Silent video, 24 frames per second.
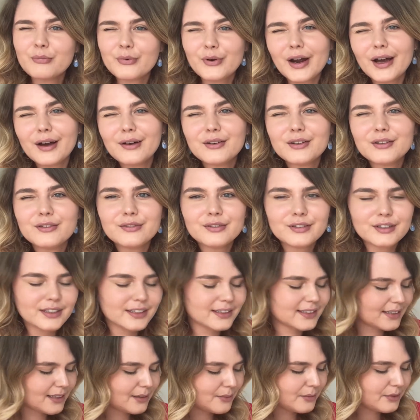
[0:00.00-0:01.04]
Proud of
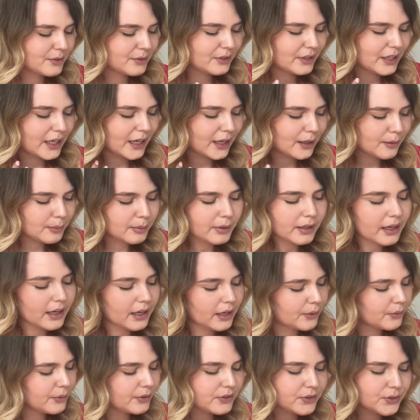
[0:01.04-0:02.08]
it. I'm really happy
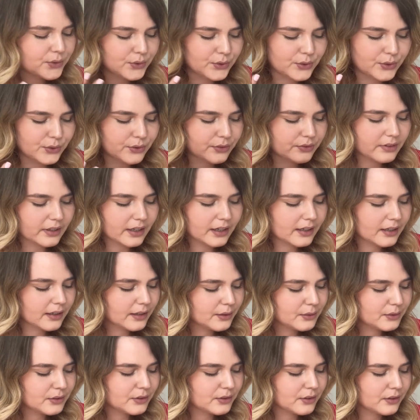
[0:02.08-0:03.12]
how it turned
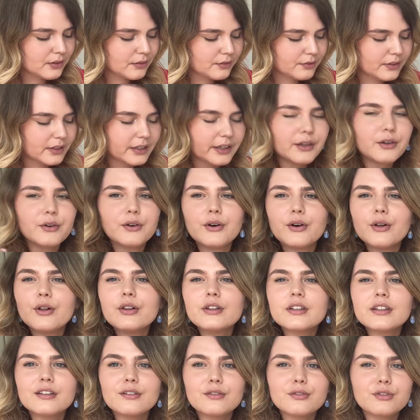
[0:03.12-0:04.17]
out. You have like all
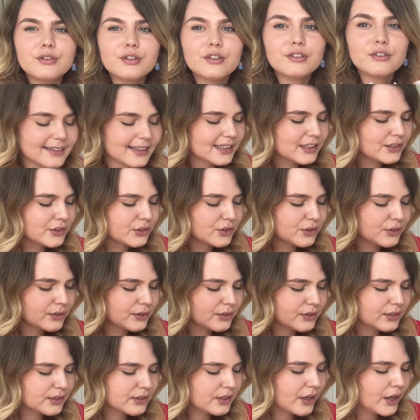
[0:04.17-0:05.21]
the different
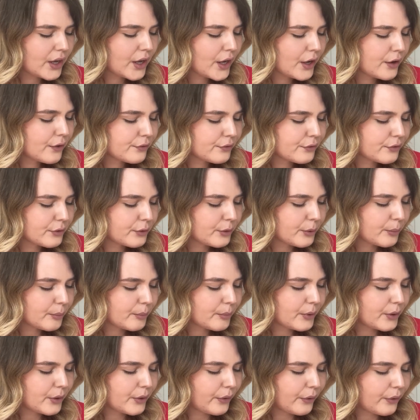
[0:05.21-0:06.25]
textures
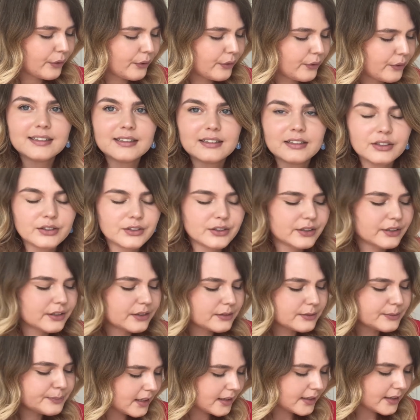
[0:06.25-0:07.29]
from her
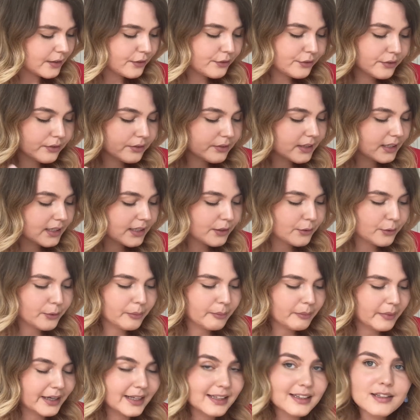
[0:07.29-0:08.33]
salon. It definitely
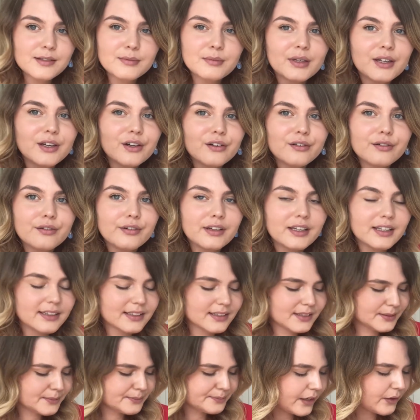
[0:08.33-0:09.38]
reminds me of
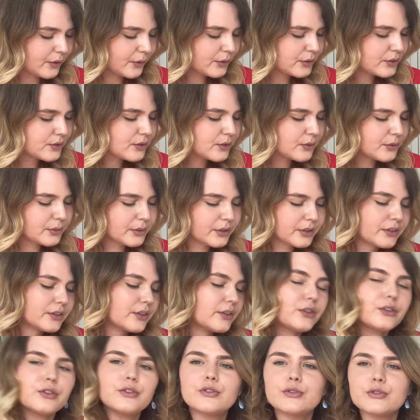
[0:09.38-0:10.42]
it. I also
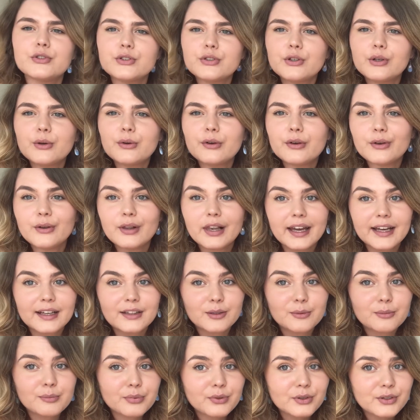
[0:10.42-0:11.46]
wanted to show you like
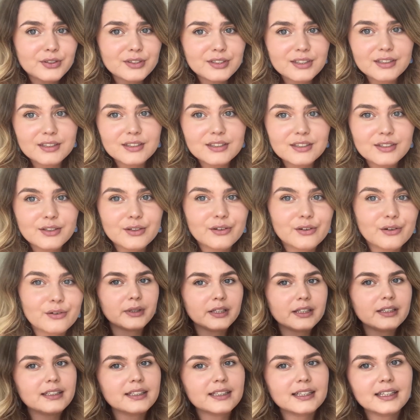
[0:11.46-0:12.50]
the process of
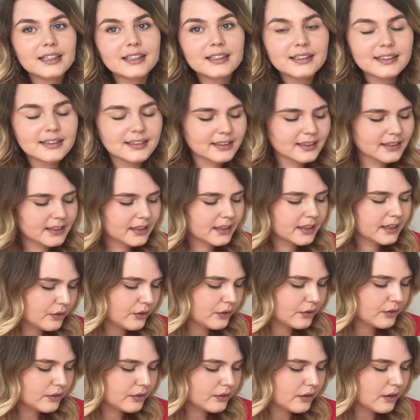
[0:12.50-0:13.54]
building it.
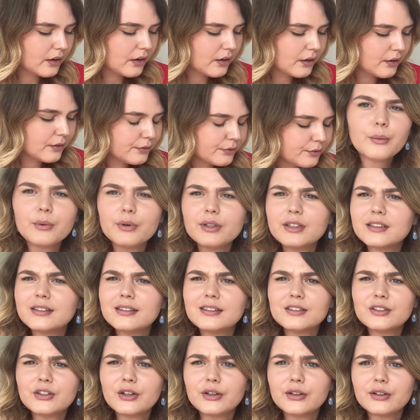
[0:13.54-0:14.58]
Started off what
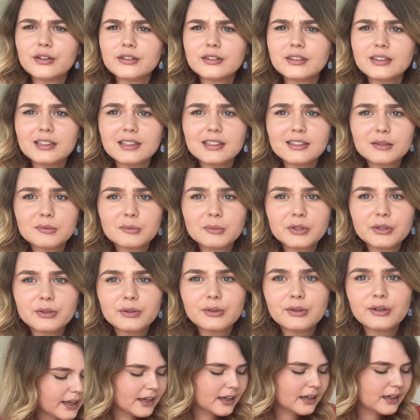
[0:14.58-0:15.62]
is called Isamo,
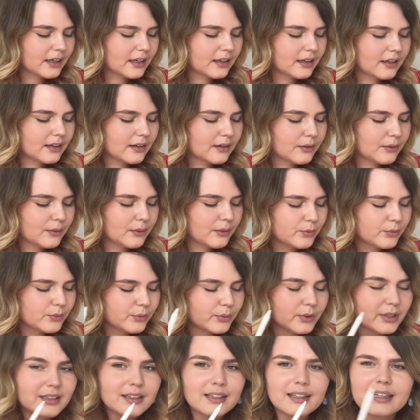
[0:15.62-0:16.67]
and then
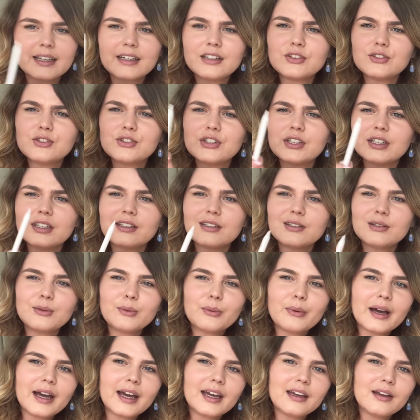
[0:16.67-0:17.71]
with like a chicken
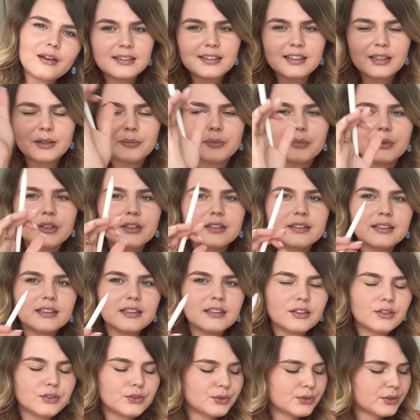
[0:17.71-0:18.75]
wire assembled
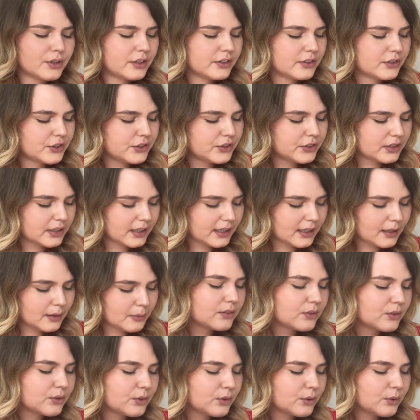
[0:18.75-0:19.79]
it to the shape.
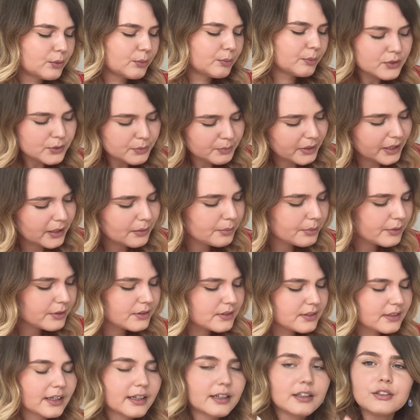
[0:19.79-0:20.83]
In
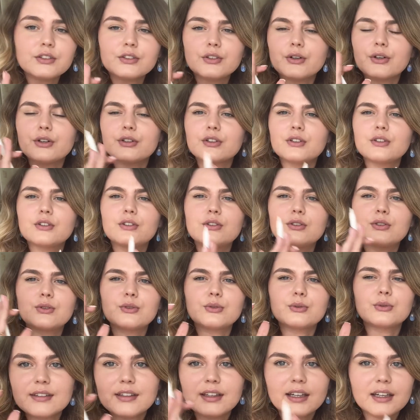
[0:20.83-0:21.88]
newspapers I started
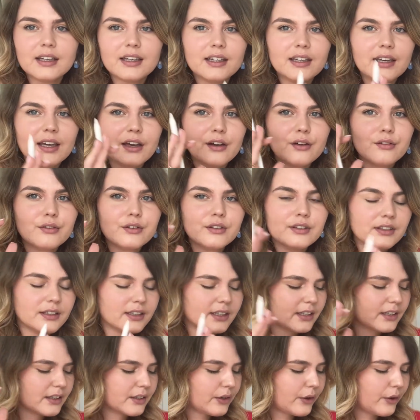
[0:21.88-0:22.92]
to stick
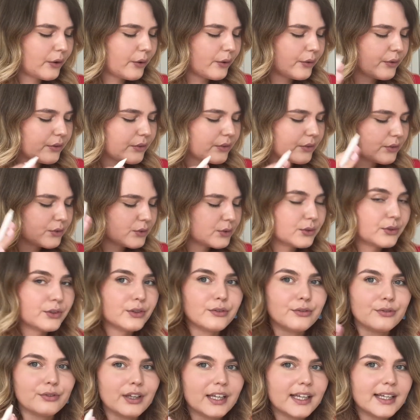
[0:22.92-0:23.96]
everything onto the
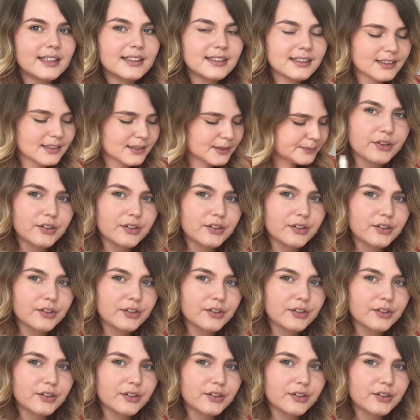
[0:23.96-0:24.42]
vase.